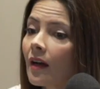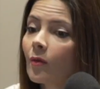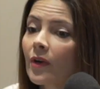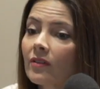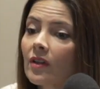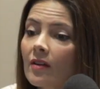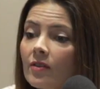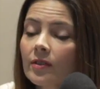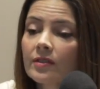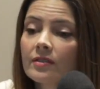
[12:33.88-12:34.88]
We have a lot of
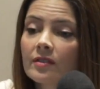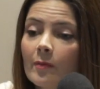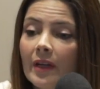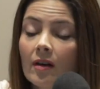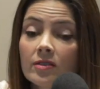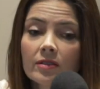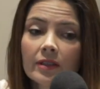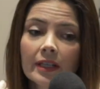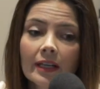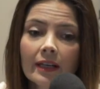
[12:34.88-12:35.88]
our realtors coming out to
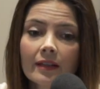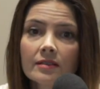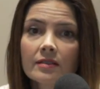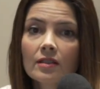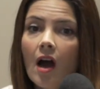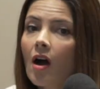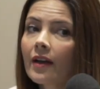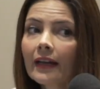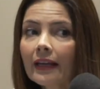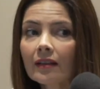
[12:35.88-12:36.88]
it, and it's
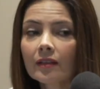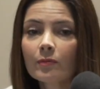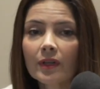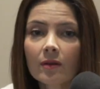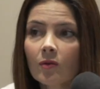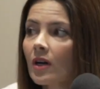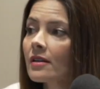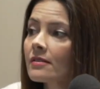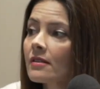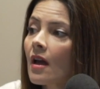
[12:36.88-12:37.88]
on handling bidding
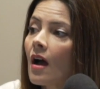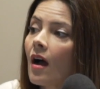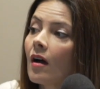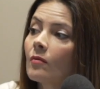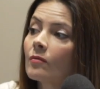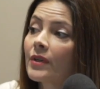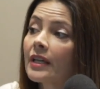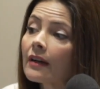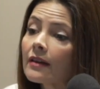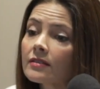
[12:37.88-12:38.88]
wars,
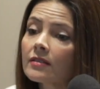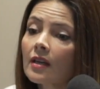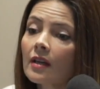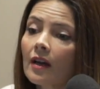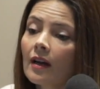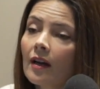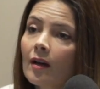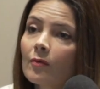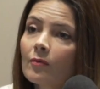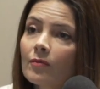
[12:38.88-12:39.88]
because
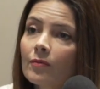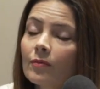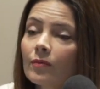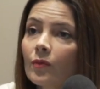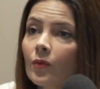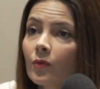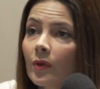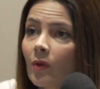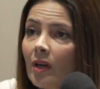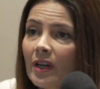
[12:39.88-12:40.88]

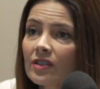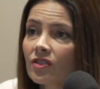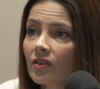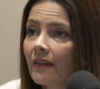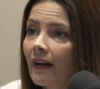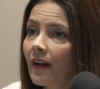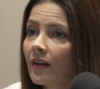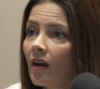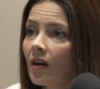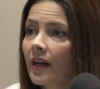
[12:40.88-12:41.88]
we want to make sure
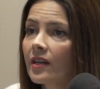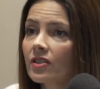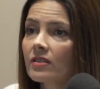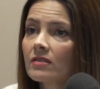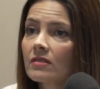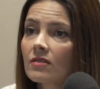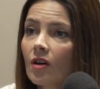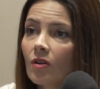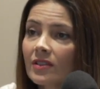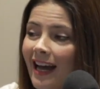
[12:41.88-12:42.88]
that our agents
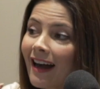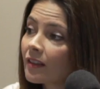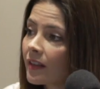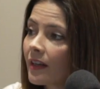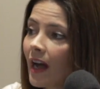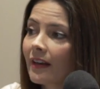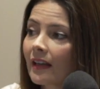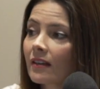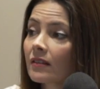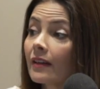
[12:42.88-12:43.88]
know exactly how to
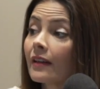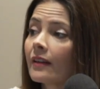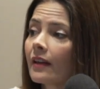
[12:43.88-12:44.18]
handle it.